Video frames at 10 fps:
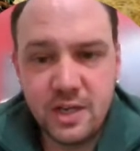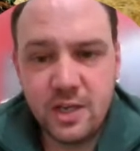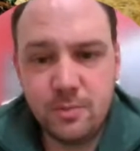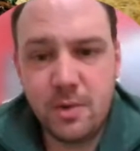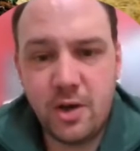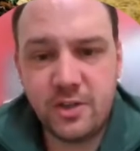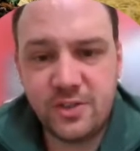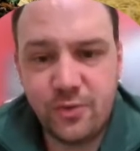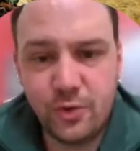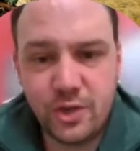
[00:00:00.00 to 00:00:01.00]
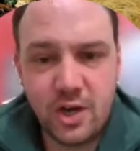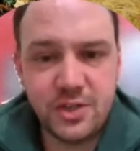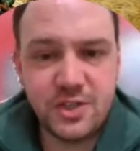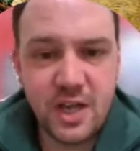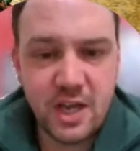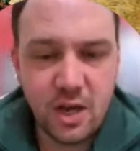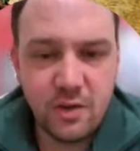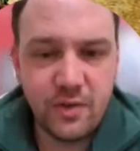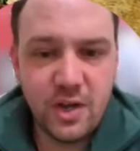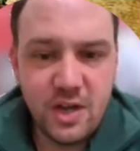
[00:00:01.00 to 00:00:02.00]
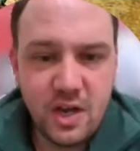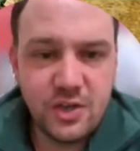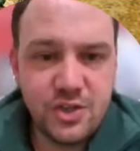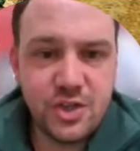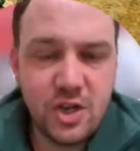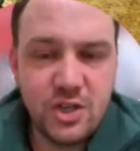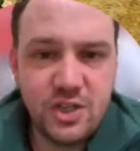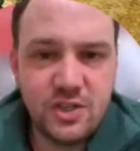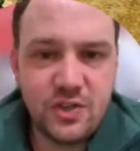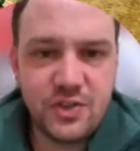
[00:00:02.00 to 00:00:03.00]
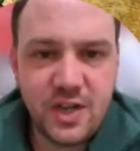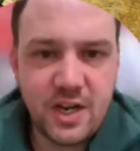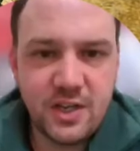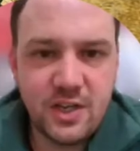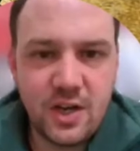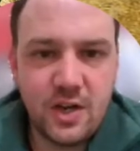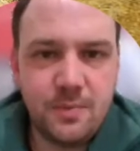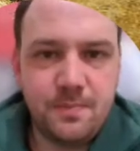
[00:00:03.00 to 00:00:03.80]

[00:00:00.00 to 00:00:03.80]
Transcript: Kilmarnock's foot guards take over and surge into the second line.